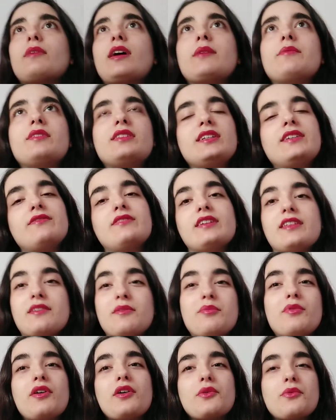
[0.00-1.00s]
I believe like the
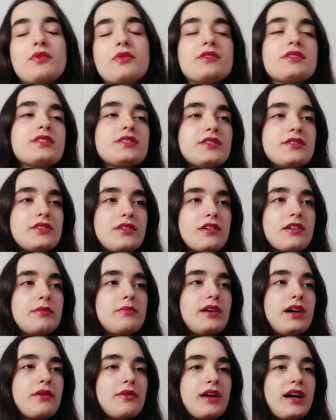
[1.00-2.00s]
poet wants to talk
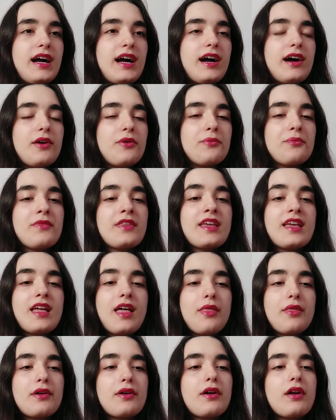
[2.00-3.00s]
about how
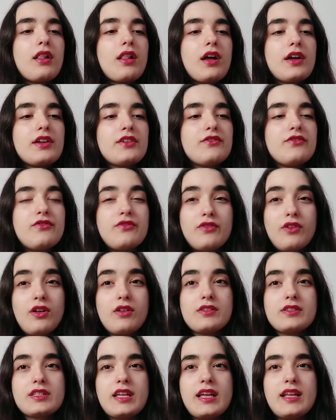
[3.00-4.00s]
there are a lot of
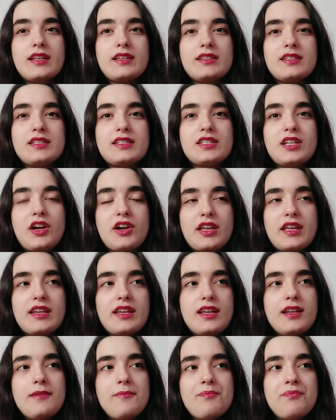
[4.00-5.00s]
false and
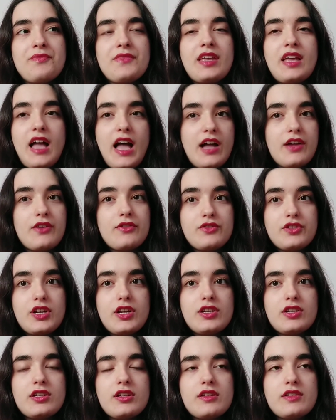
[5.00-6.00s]
targeted
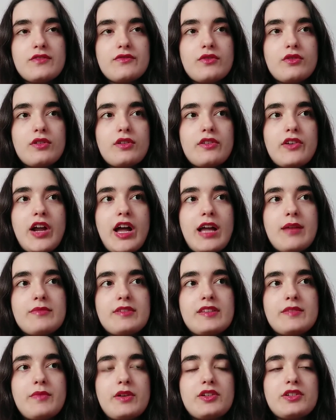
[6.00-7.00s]
accusations for crimes,
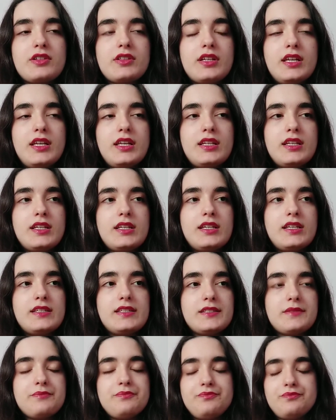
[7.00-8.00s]
especially in
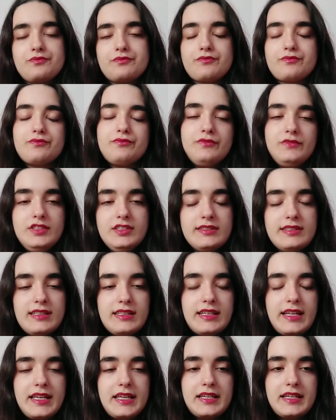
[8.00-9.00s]
his
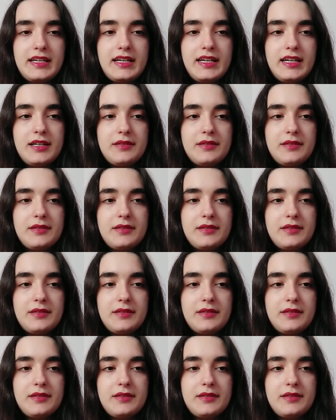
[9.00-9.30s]
like